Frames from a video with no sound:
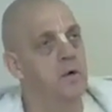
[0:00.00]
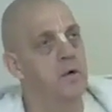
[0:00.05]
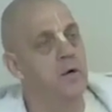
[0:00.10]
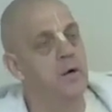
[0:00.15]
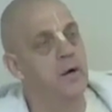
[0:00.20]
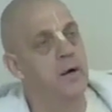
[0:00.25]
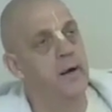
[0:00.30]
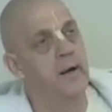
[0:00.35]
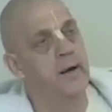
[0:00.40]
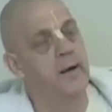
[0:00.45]

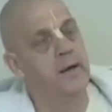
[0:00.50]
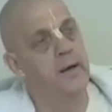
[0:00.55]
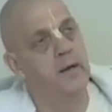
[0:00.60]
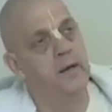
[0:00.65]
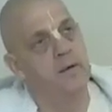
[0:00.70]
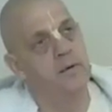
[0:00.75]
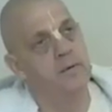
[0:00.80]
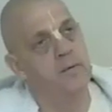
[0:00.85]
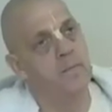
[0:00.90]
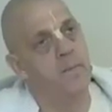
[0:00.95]

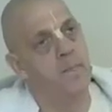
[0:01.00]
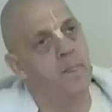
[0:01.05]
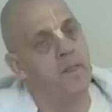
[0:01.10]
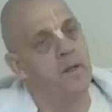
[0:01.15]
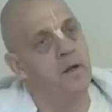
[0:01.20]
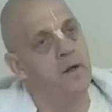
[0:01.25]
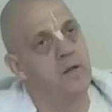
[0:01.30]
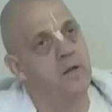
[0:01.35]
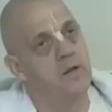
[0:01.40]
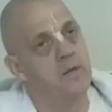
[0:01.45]
And
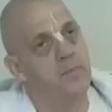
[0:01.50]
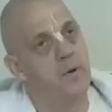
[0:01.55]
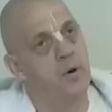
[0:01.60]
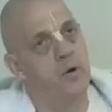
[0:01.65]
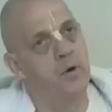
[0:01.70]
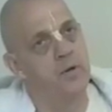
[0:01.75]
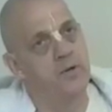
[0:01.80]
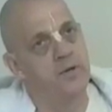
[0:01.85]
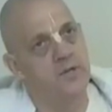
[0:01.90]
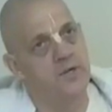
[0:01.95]
the
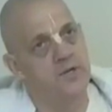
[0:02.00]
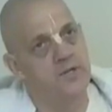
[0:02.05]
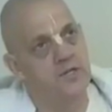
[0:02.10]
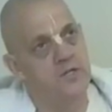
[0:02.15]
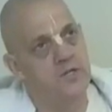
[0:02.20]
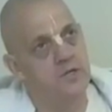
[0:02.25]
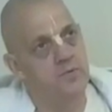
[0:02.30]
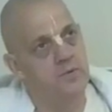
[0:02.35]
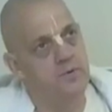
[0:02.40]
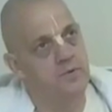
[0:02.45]
Bola
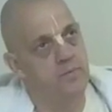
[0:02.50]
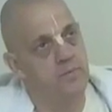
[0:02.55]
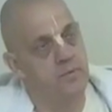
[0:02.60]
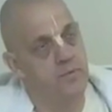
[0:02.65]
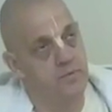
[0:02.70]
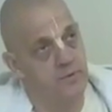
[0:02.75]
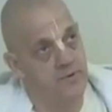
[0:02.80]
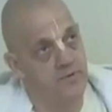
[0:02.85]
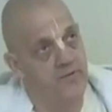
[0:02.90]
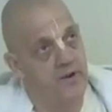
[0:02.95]
dynasties
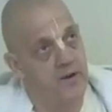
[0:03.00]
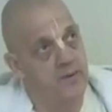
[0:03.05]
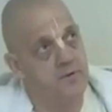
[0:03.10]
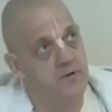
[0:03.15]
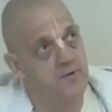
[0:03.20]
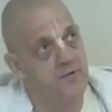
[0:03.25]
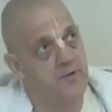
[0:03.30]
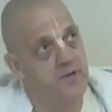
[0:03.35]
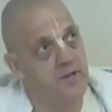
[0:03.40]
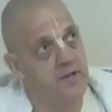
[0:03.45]
was famous
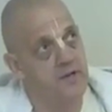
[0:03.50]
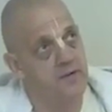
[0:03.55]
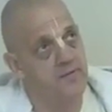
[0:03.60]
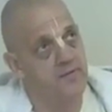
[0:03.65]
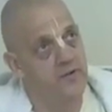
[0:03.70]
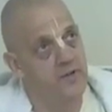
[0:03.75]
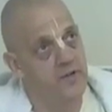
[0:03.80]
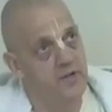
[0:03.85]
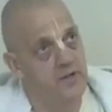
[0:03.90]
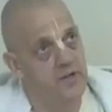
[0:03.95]
for their
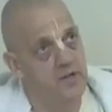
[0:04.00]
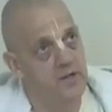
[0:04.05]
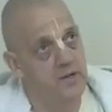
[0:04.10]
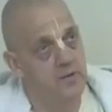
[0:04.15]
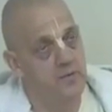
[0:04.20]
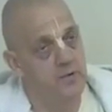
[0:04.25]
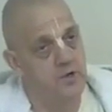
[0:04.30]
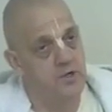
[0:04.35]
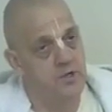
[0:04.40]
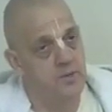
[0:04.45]
deity
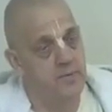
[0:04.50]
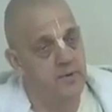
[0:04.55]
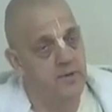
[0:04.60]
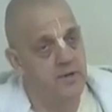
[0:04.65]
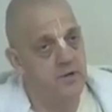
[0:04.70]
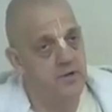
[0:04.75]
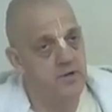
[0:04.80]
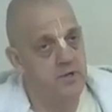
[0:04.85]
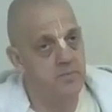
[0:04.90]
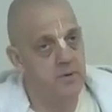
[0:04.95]
worship, and they
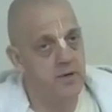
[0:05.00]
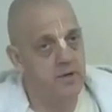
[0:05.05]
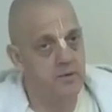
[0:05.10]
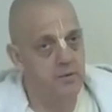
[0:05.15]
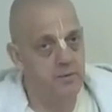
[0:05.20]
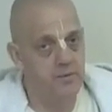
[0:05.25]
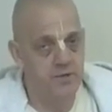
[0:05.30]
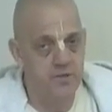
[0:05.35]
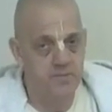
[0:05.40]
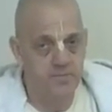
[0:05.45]
used to make
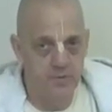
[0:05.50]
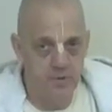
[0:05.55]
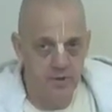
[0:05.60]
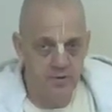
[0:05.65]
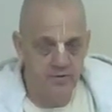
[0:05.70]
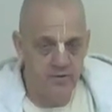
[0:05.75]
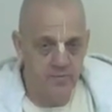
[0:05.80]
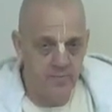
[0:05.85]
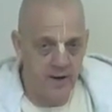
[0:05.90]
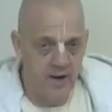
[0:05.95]
all this
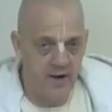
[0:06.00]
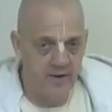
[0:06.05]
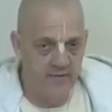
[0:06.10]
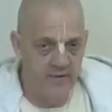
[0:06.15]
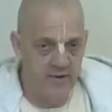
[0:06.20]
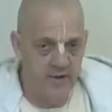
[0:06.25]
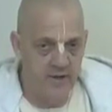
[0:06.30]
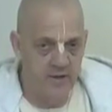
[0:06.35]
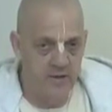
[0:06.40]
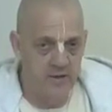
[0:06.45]
beautiful
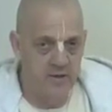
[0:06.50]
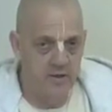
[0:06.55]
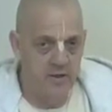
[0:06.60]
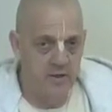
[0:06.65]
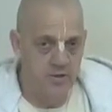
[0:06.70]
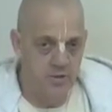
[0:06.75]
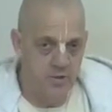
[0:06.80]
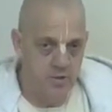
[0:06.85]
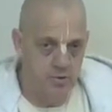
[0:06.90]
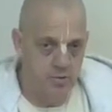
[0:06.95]
paraphernalia
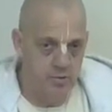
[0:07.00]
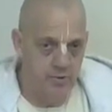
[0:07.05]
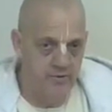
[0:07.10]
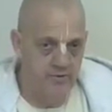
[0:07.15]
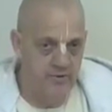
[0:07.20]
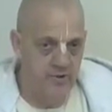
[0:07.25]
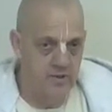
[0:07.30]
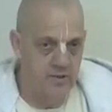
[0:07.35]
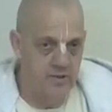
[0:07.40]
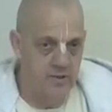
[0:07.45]
and jewelry
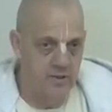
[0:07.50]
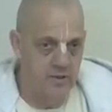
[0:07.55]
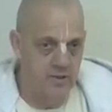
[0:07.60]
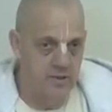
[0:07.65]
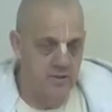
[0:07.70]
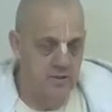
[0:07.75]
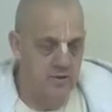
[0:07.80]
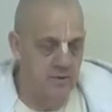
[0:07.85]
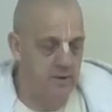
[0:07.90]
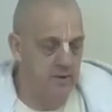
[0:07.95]
for the
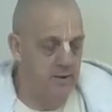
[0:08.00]
deities.